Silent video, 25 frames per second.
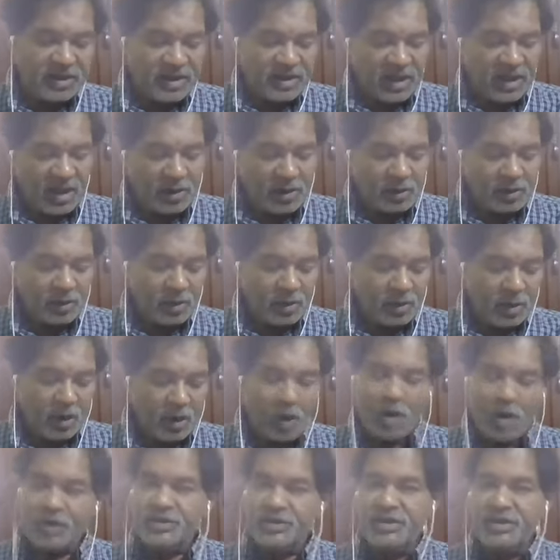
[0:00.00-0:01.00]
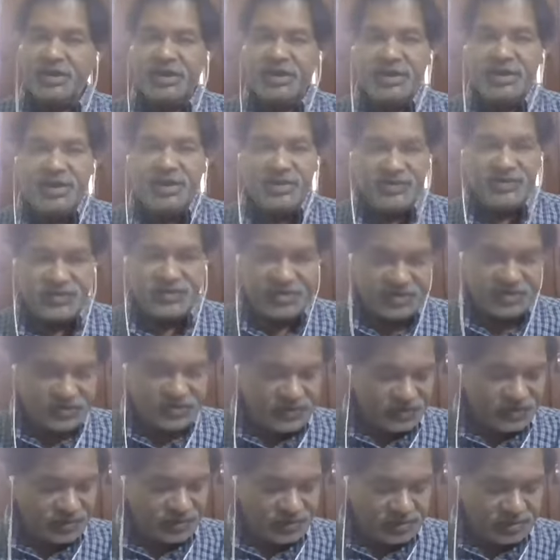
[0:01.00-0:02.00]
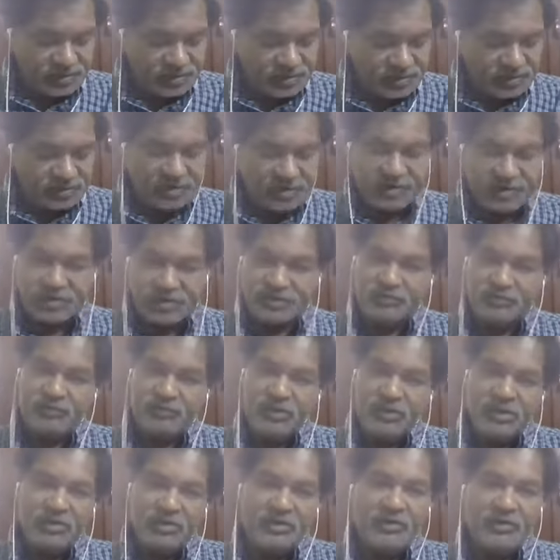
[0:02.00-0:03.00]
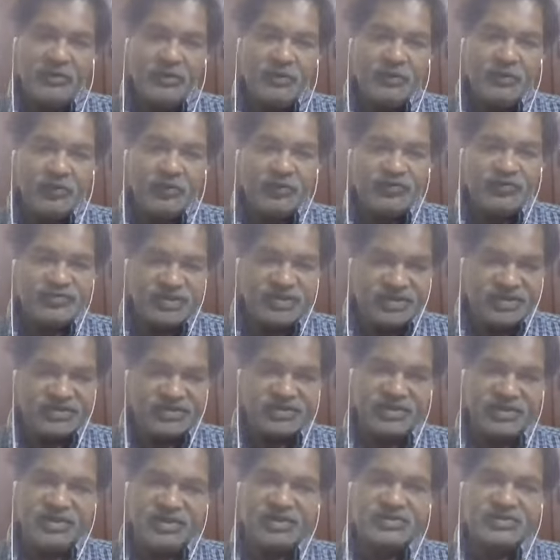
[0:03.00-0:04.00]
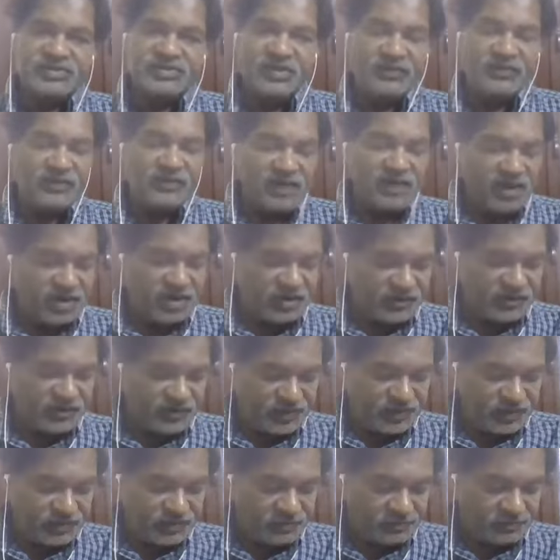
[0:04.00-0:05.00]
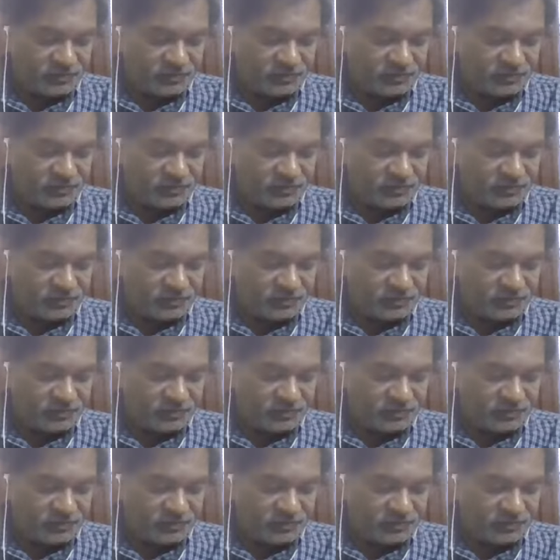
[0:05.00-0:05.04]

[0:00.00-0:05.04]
Now, ordinary residents, that is below 60 years of age,